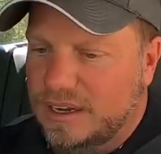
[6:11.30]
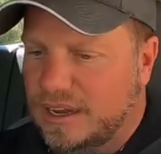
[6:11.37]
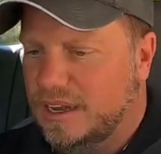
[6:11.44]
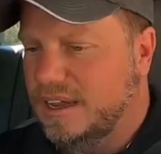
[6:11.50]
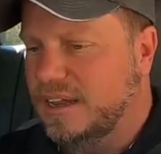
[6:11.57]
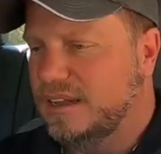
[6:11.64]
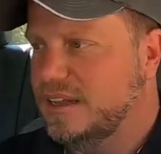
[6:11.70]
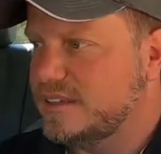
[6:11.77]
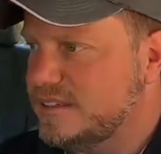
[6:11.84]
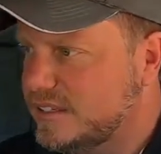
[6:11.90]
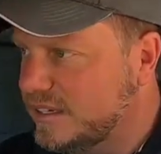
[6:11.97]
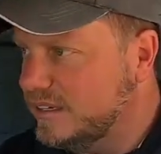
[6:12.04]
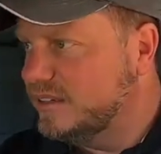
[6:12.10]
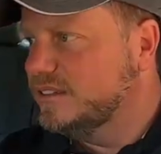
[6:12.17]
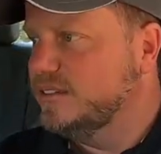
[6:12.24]
and let's
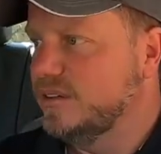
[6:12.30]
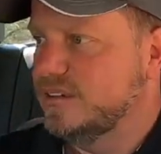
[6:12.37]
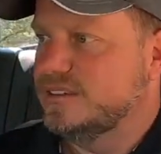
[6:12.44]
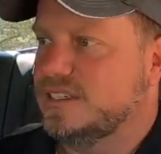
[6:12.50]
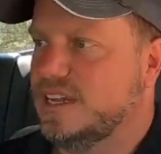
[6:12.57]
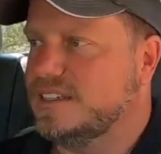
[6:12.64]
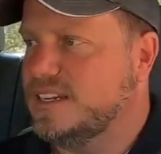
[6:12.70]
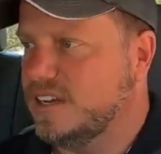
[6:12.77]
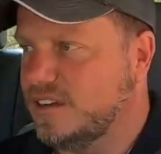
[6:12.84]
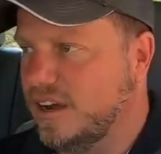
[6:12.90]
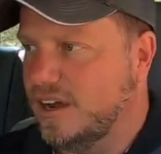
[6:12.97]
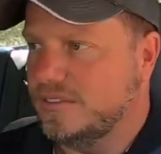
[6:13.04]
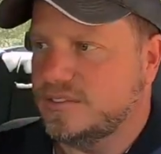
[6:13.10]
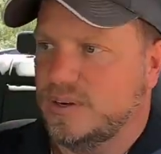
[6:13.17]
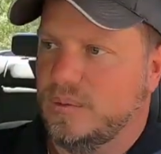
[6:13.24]
see. So you can see I tick
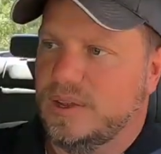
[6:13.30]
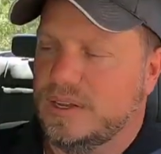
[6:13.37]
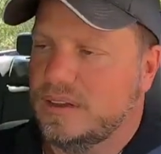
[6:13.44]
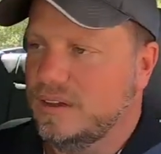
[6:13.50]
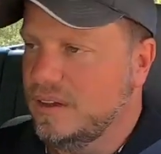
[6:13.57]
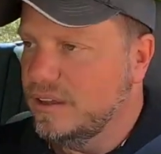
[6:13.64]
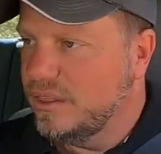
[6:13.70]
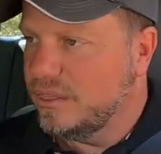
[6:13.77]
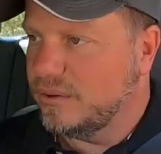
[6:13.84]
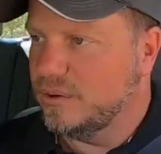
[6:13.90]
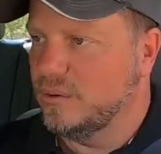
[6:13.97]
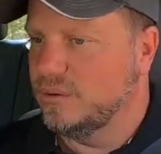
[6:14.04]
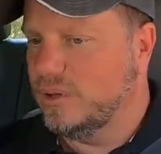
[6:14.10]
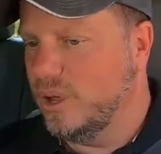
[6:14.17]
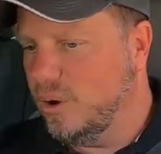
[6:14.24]
off. So I went
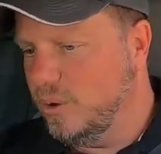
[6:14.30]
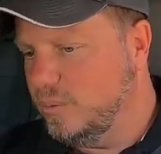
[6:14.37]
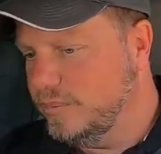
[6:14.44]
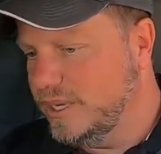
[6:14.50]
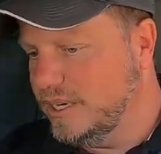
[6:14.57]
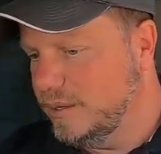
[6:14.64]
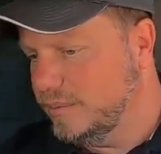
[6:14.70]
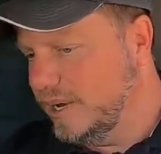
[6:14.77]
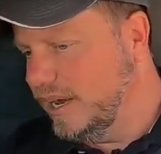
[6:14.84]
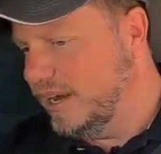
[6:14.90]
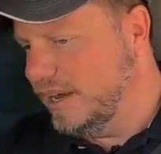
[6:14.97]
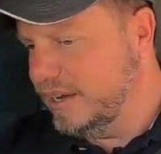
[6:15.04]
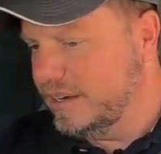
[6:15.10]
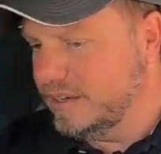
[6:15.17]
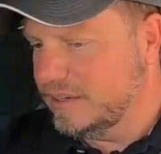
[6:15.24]
through low, medium,
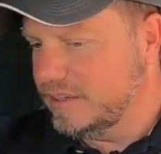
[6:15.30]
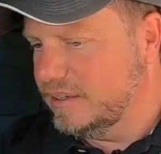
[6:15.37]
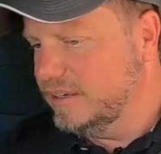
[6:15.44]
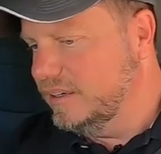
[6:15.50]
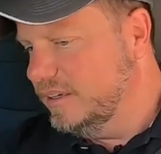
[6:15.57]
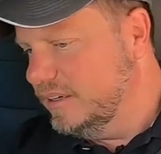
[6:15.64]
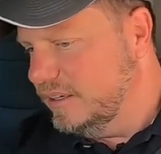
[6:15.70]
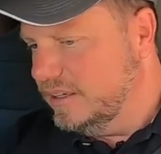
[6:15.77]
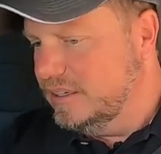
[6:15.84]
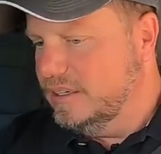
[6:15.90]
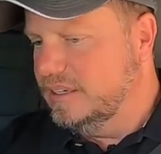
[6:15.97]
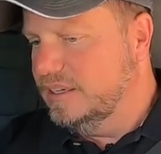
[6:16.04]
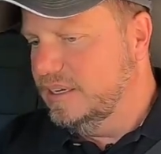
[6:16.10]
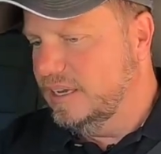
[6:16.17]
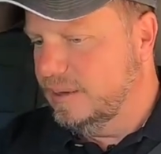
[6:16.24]
high,
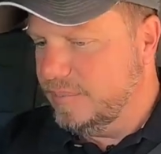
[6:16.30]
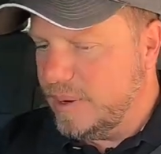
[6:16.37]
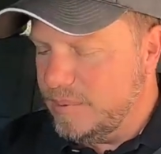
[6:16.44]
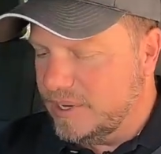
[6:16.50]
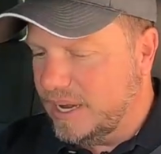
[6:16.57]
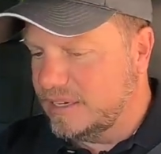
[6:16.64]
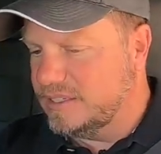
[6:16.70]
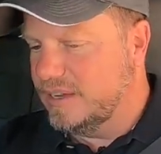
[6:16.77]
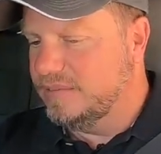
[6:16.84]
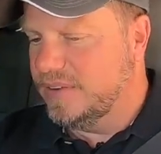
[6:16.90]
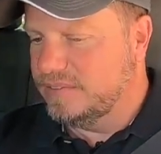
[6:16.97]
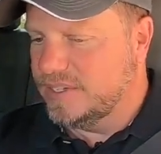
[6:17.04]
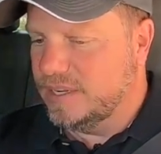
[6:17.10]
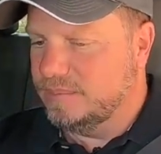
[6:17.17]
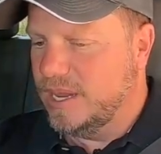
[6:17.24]
and maybe not
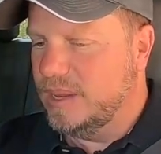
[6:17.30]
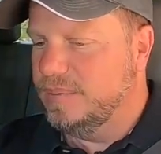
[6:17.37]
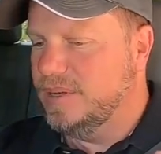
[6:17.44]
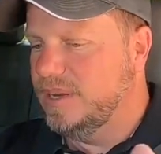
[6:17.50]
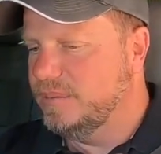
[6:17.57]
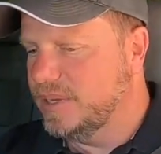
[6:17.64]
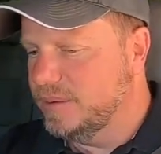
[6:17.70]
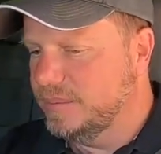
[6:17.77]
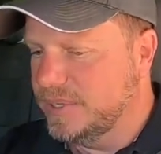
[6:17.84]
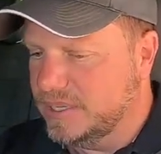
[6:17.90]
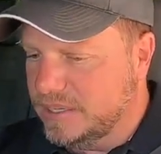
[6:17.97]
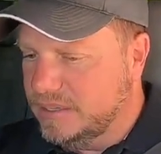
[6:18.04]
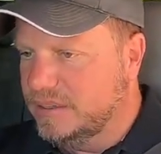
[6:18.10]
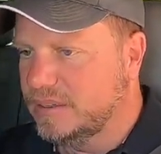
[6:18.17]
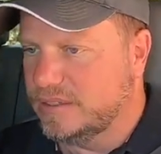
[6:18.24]
10-15. Maybe I'm gonna
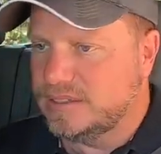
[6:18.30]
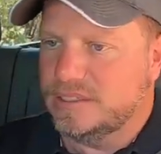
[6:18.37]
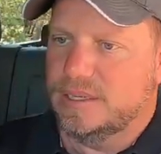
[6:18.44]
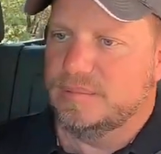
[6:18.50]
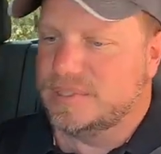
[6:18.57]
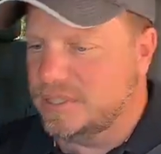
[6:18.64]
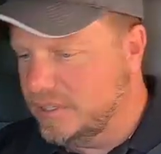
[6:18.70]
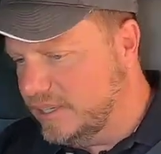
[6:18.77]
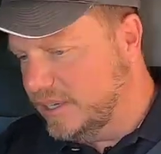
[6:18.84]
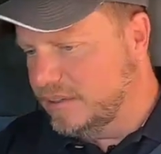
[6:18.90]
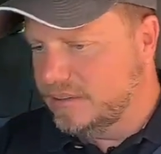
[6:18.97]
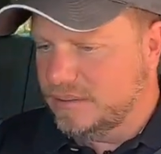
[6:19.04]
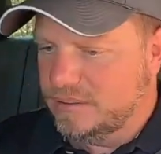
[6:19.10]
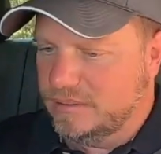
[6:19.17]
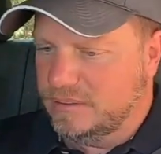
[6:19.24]
be, let's see, I'm still at